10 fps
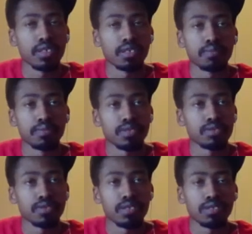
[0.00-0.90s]

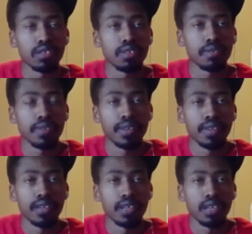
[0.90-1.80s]
Enjoy yourself.
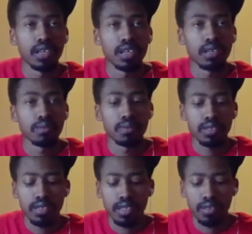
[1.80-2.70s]

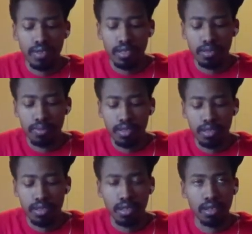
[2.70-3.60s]
Once again, rest in peace,
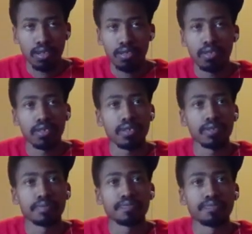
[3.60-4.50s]
Sean.
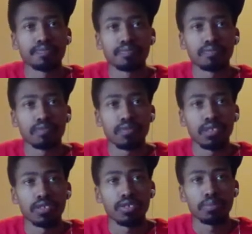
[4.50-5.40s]

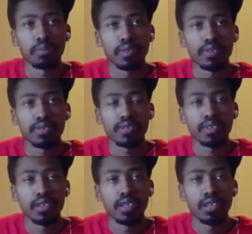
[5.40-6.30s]
You will be missed.
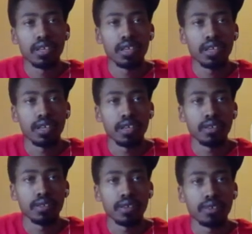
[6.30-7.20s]

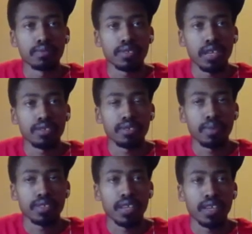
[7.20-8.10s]
And shout out to
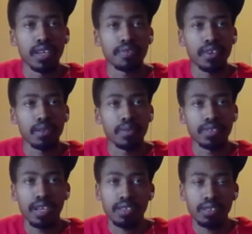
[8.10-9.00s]
my Sinai family.
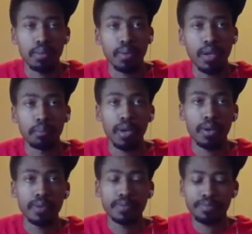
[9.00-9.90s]
Shout out to our man
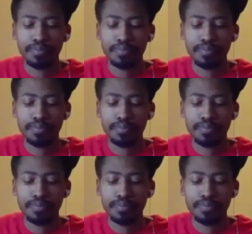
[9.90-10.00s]
Mel.